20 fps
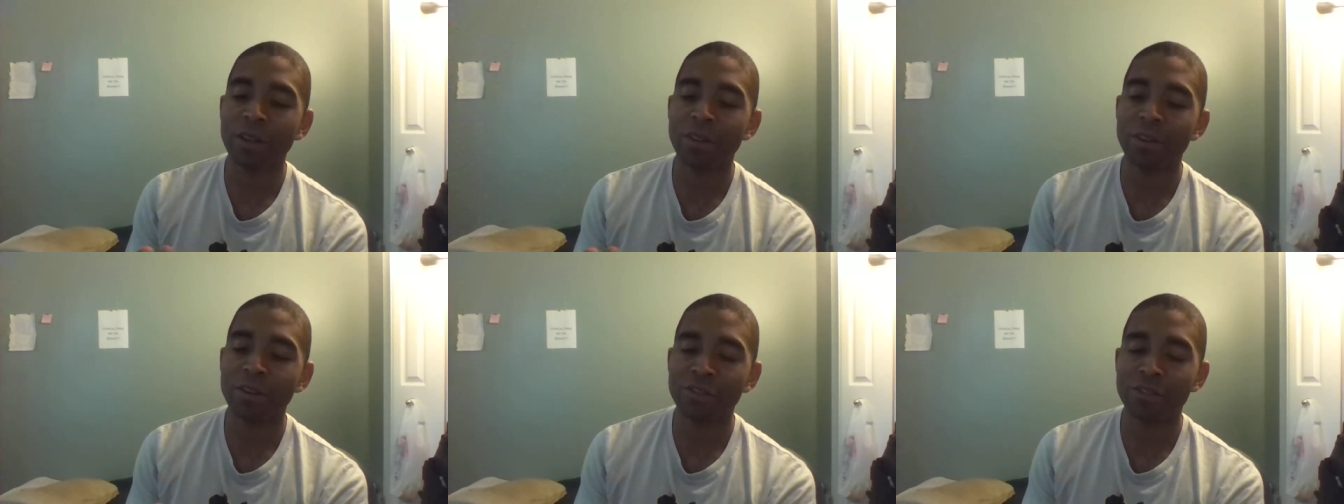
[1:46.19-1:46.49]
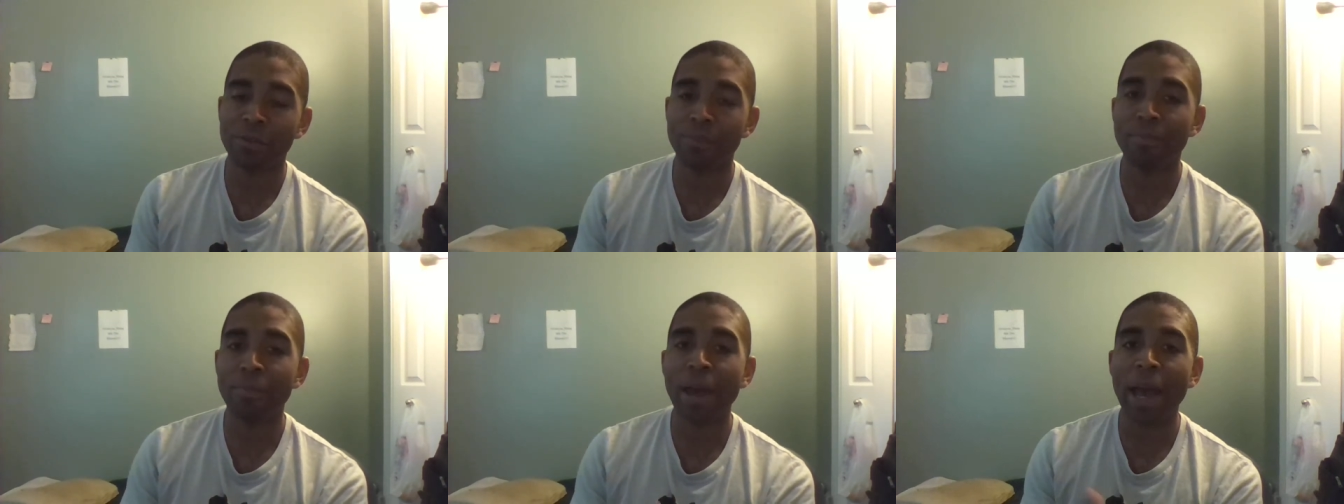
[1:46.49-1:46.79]
that
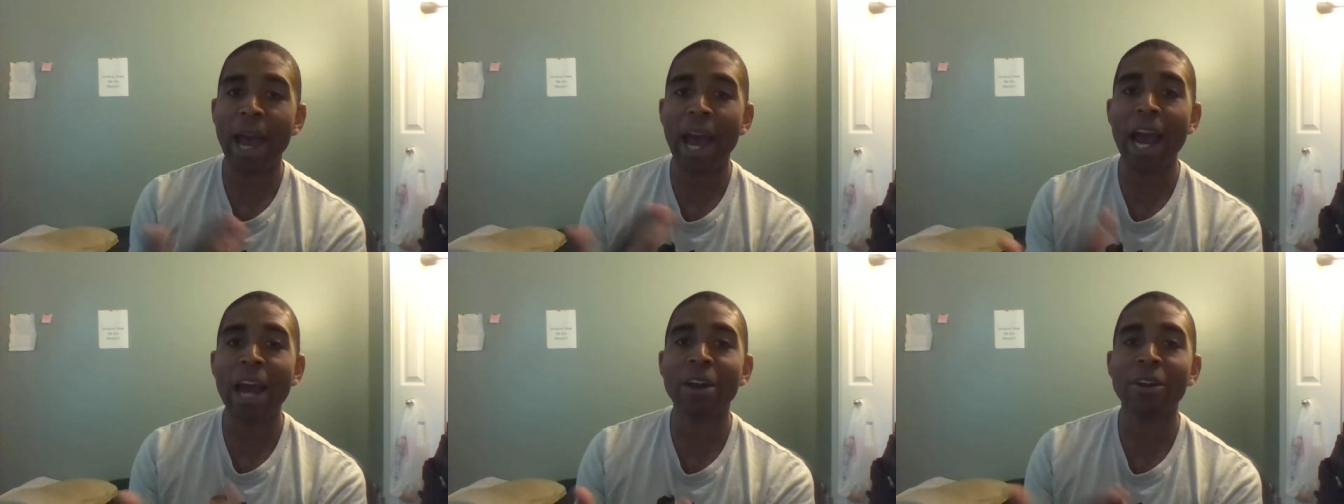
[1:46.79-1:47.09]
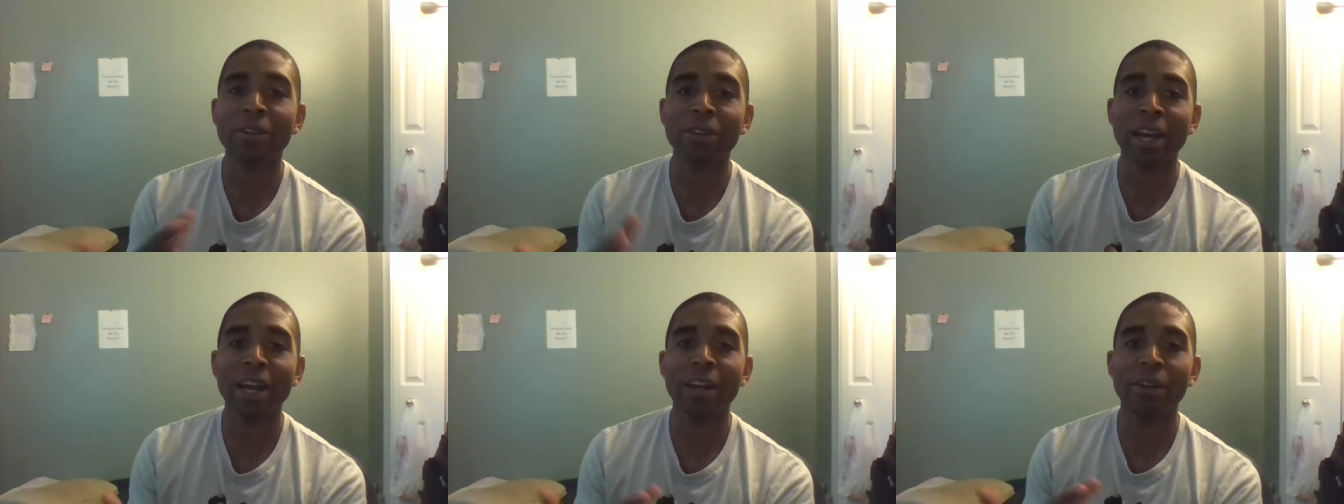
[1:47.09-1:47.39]
there's a
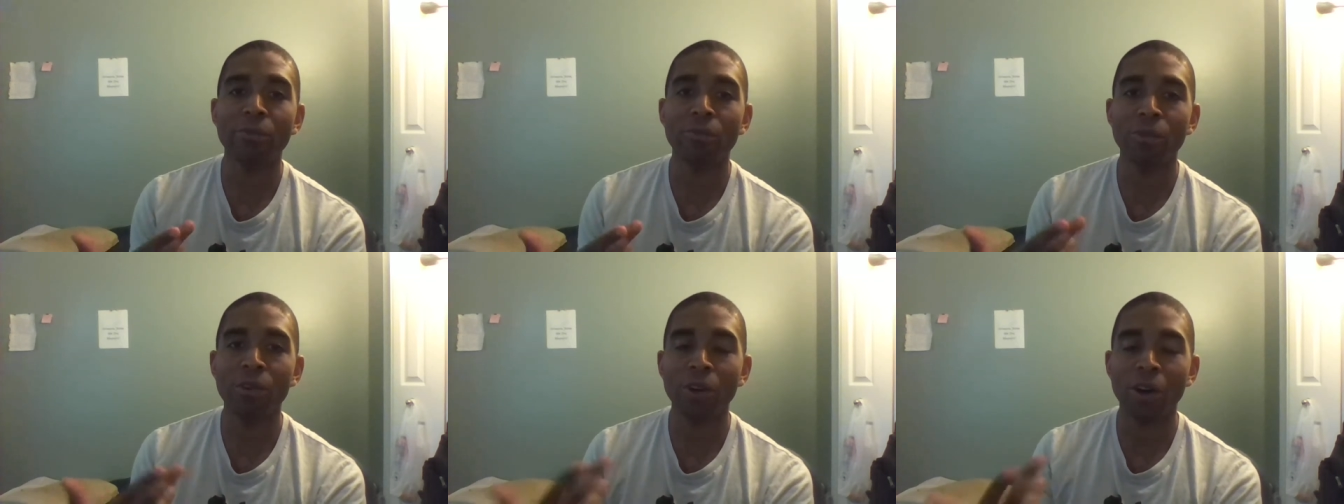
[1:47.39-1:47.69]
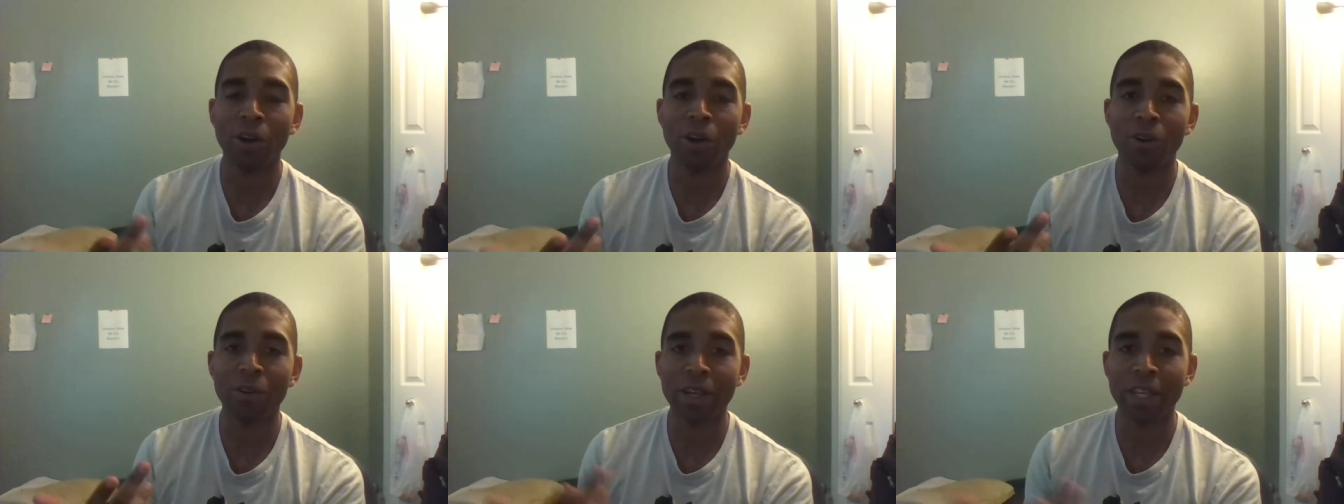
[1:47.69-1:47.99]
pattern that we
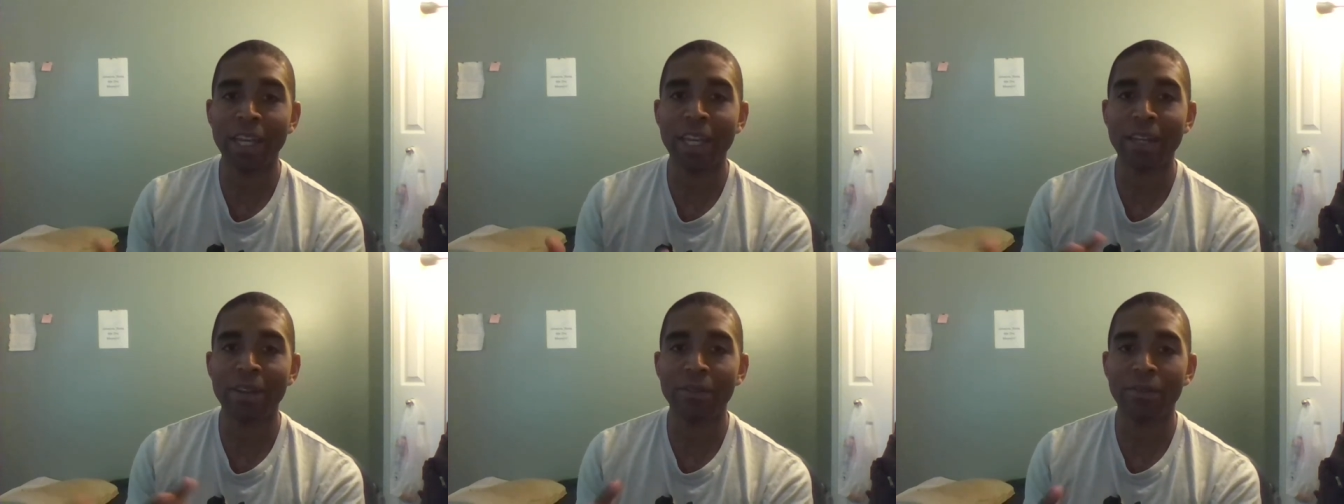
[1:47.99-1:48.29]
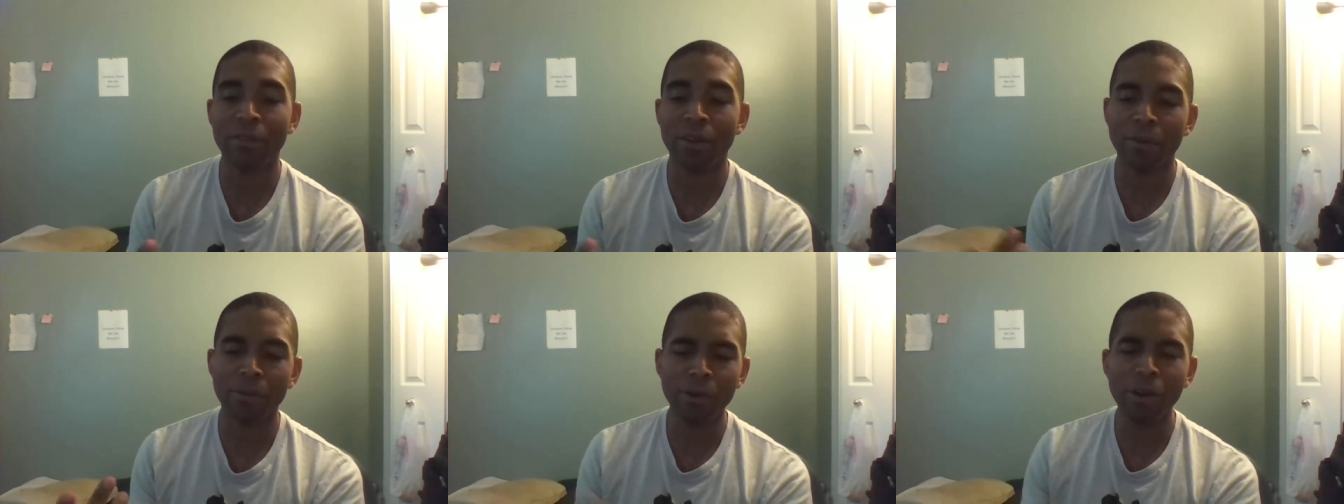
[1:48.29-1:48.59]
all get
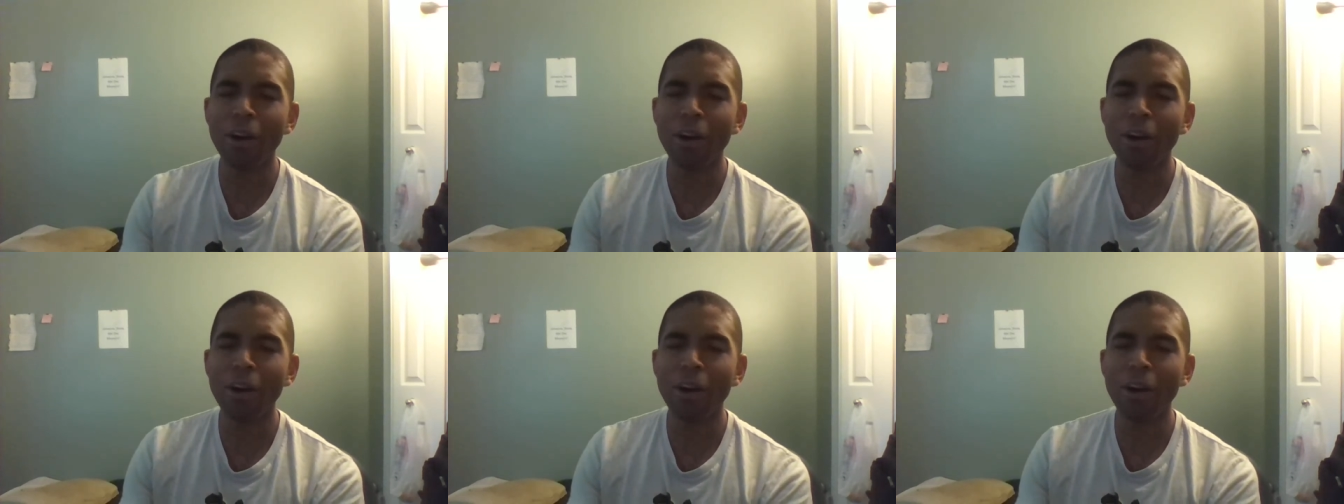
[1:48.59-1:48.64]
involved.